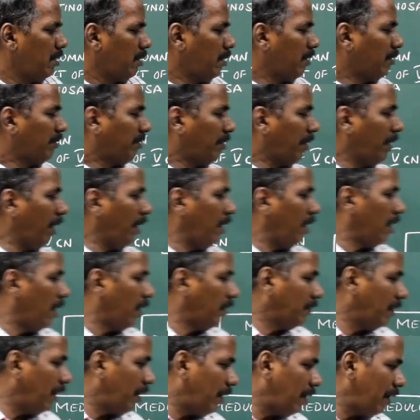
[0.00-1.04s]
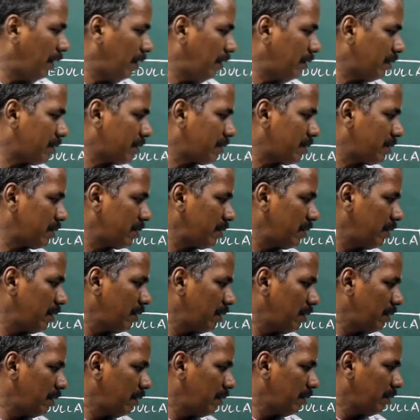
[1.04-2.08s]
The free nerve
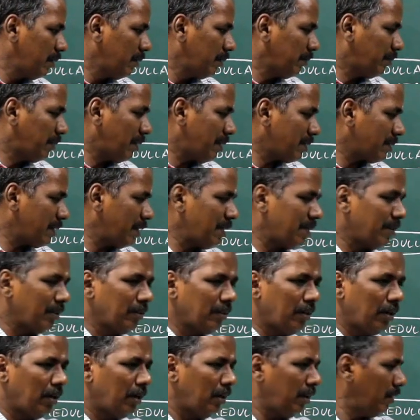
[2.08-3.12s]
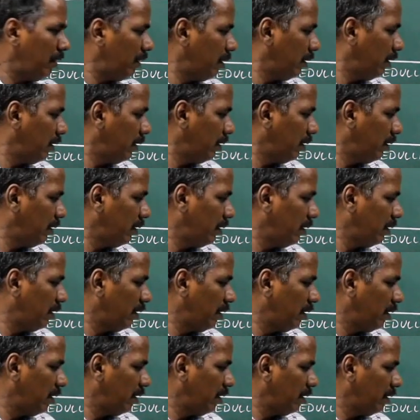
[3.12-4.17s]
endings present in the
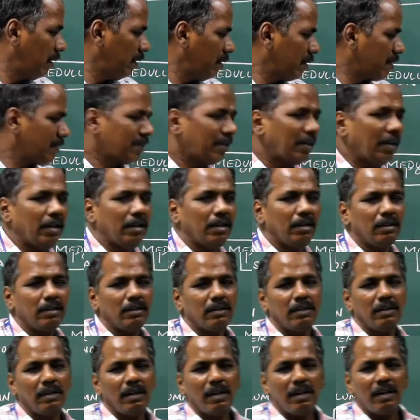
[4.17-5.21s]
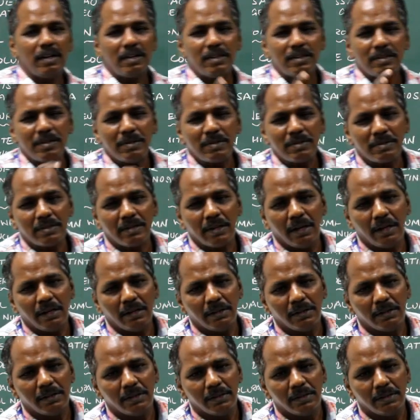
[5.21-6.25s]
skin receives
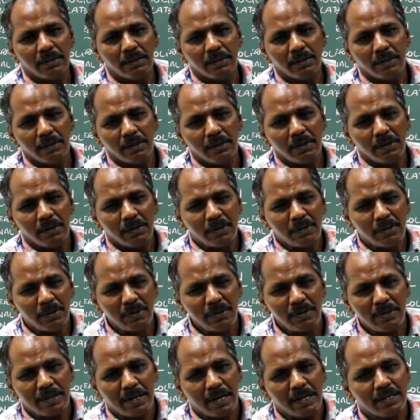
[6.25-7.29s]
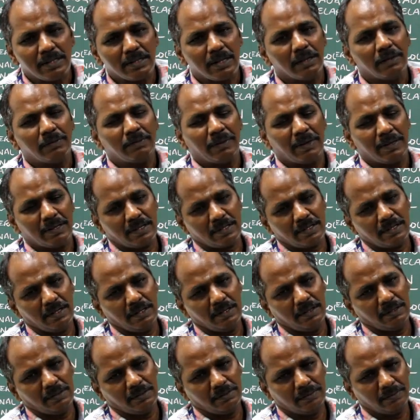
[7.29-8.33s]
the crutex and
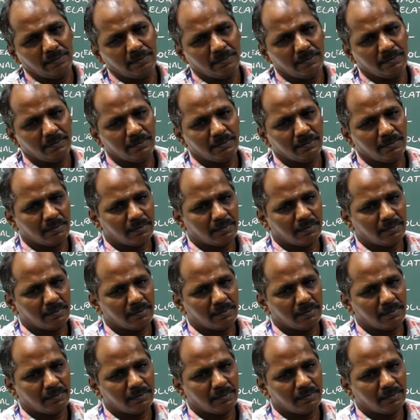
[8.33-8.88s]
pressure,